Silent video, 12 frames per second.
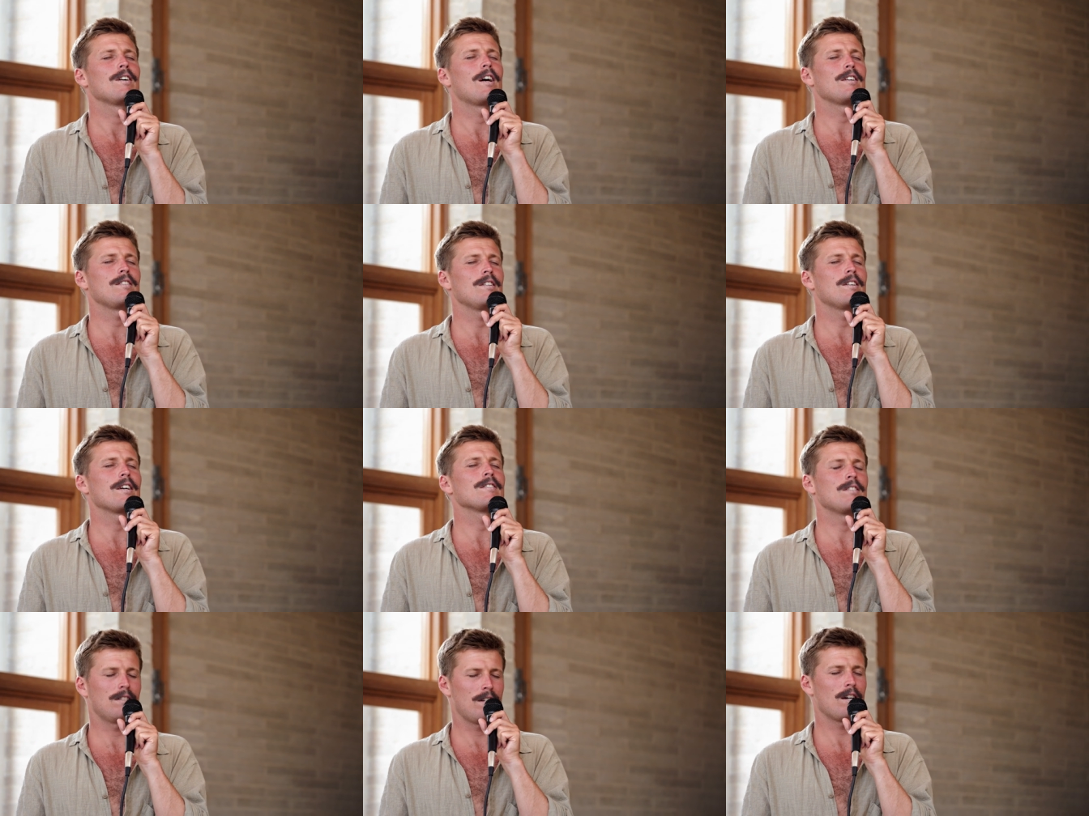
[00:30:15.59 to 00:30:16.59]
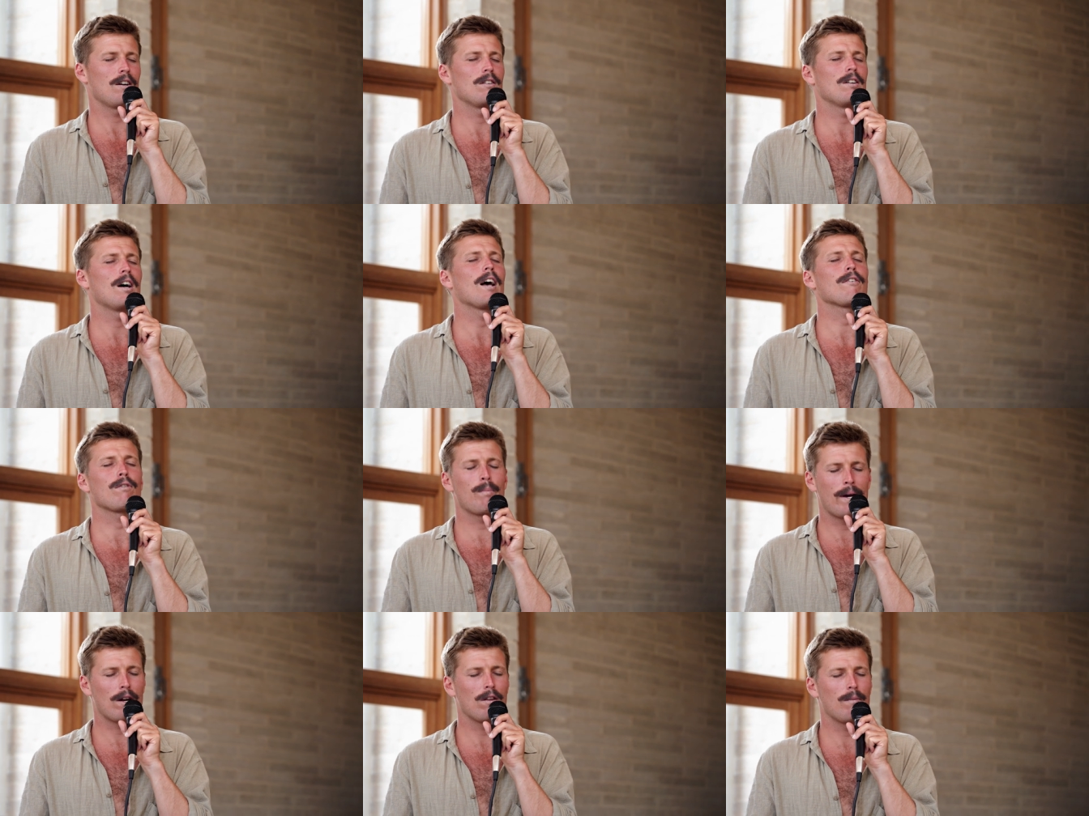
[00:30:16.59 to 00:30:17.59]
I just need to like sit down, ask for a
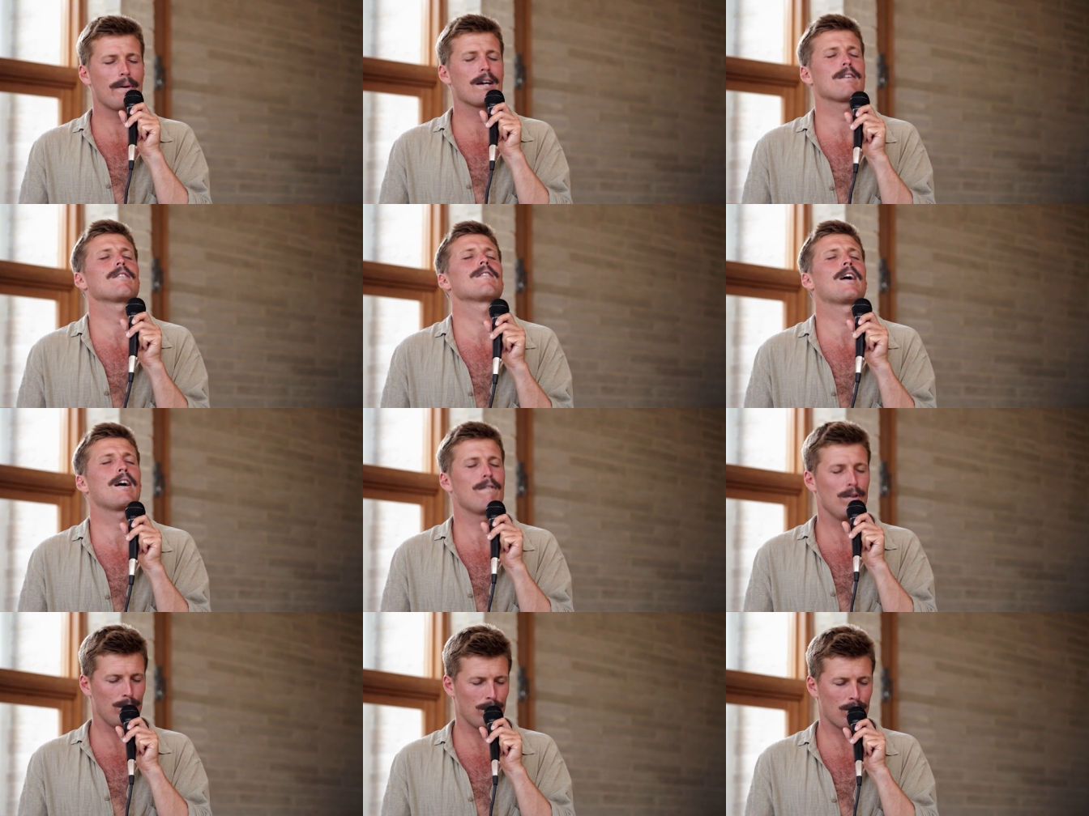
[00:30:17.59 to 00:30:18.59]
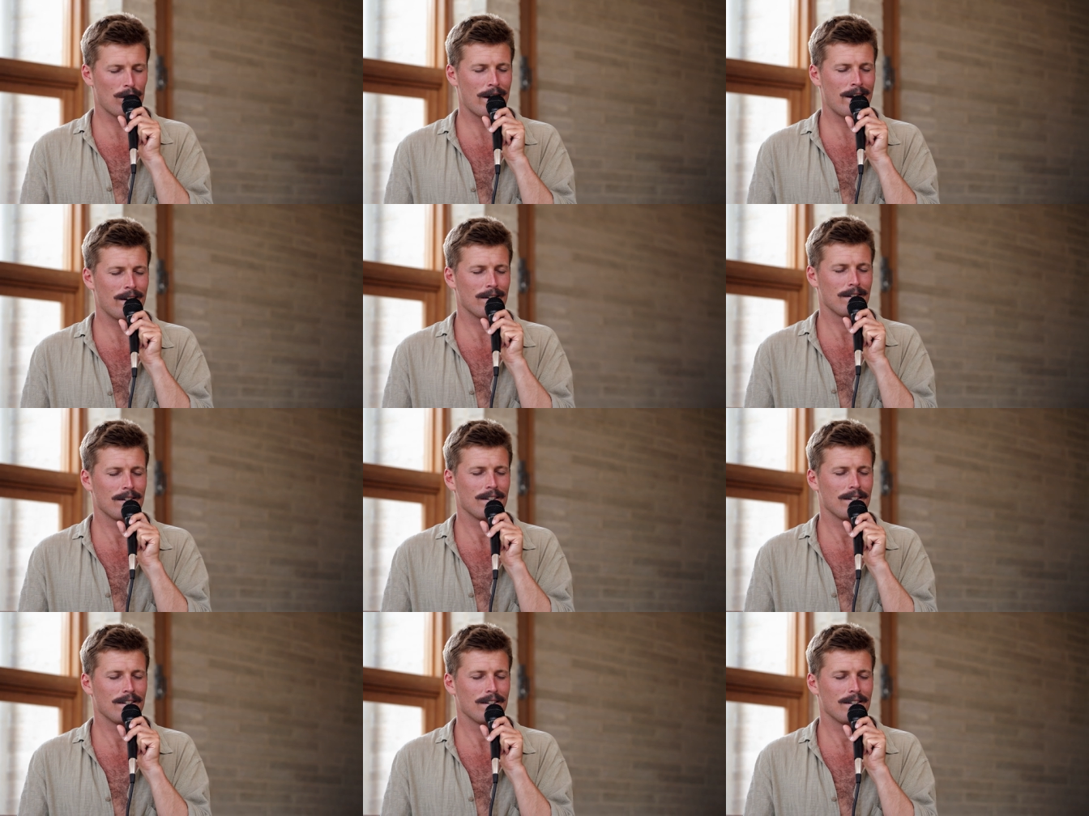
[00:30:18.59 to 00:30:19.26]
pat on the back, have a little cry.